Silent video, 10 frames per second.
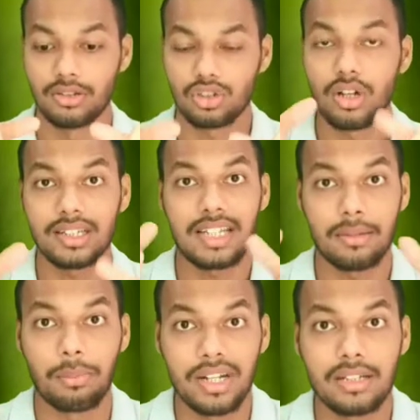soil
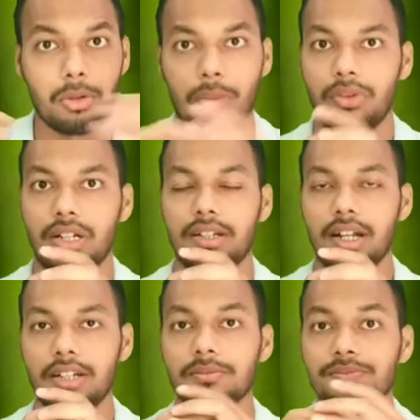can breathe properly,
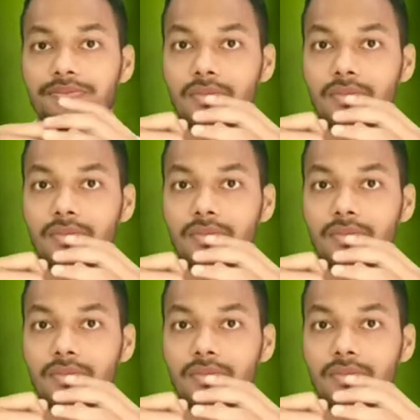right?